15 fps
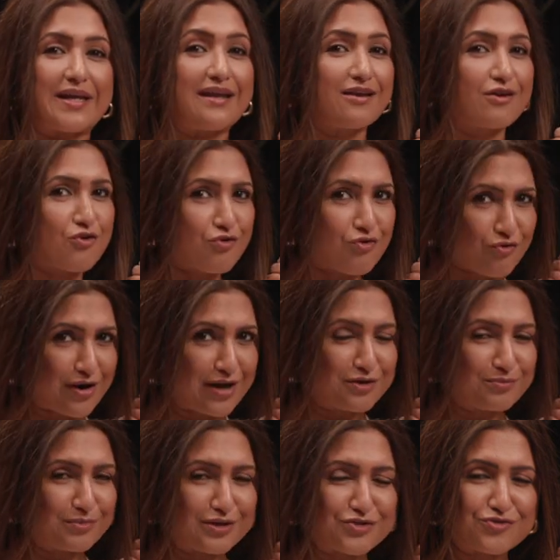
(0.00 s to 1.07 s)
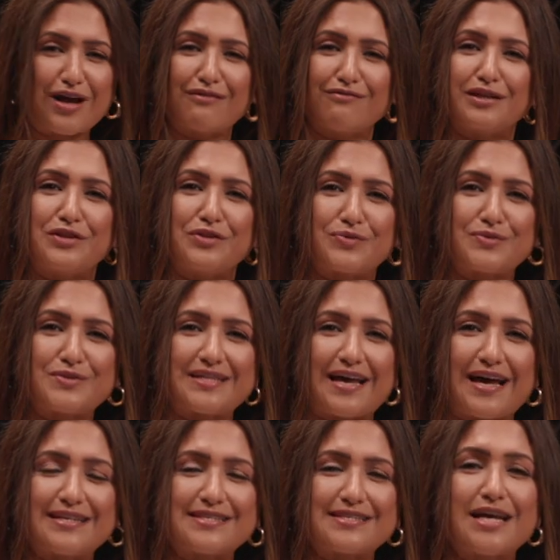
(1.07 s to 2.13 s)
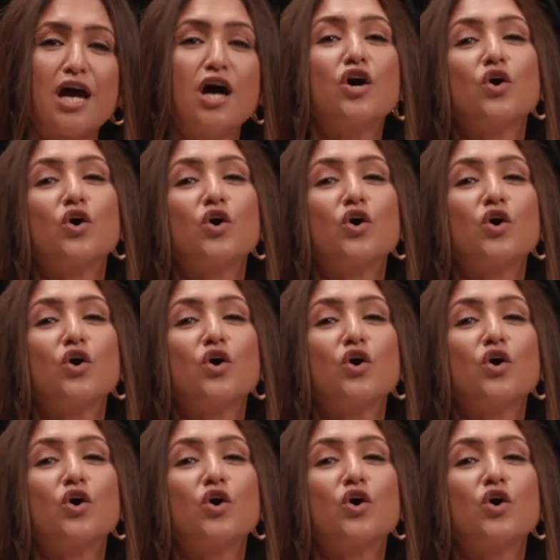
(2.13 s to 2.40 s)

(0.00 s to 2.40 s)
incredible travel enthusiast